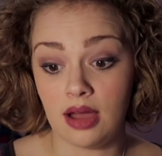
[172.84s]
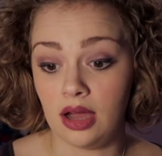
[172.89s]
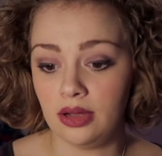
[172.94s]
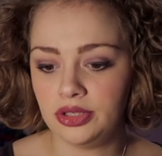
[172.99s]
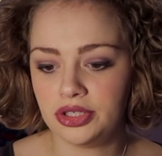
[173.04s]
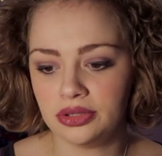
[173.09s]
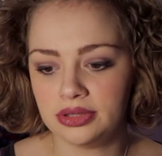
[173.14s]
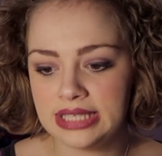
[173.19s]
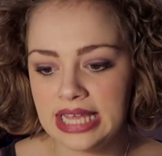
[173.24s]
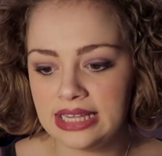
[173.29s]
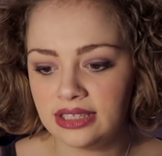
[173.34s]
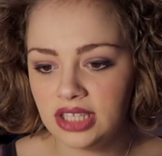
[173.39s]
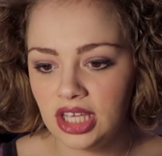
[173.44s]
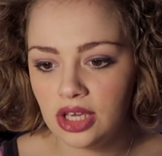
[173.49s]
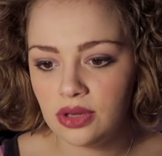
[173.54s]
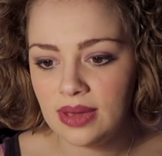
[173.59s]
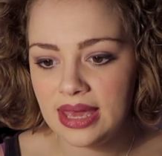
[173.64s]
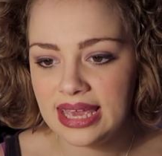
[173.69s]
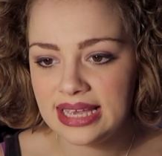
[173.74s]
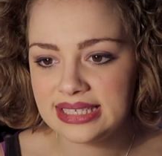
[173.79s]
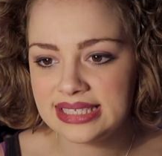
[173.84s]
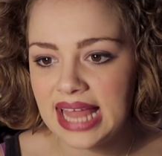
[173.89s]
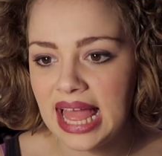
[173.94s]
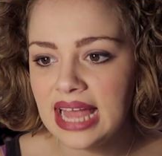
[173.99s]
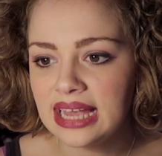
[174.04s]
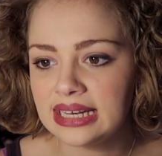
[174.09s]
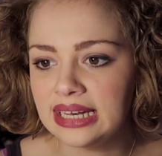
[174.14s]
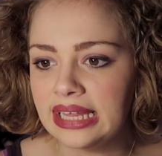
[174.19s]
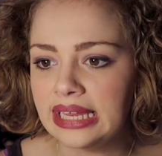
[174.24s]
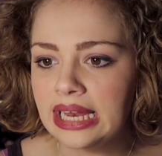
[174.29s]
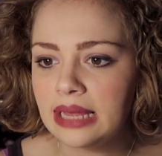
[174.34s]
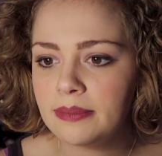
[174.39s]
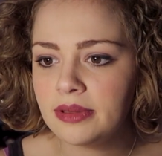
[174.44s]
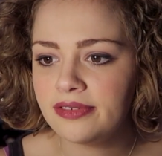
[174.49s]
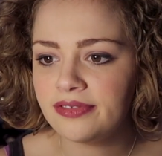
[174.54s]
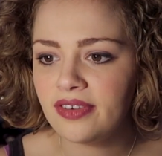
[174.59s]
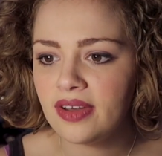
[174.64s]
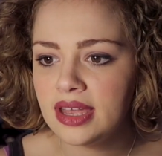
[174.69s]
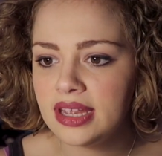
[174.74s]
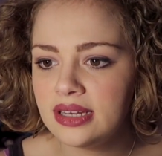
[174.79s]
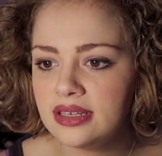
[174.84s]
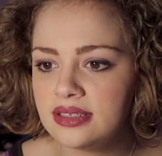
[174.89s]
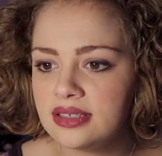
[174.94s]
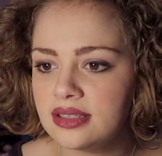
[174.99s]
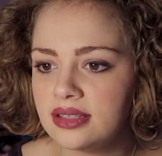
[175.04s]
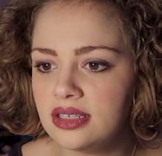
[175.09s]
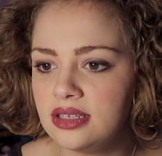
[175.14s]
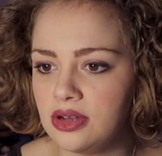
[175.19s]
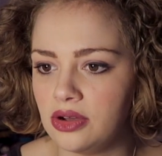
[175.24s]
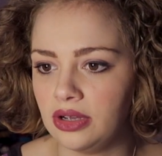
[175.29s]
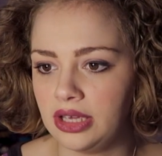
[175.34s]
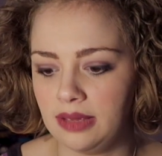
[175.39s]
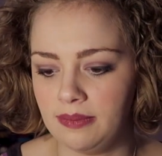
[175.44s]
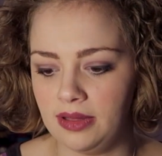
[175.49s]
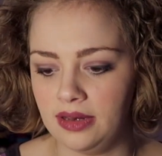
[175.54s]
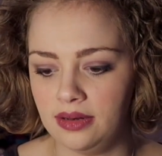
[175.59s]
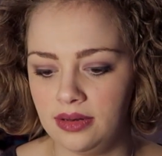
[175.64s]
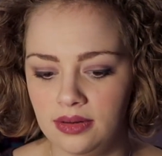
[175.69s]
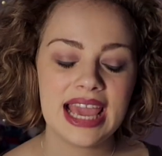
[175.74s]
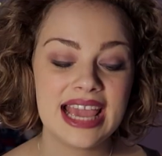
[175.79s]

I shall tell you exactly. Let me find the document.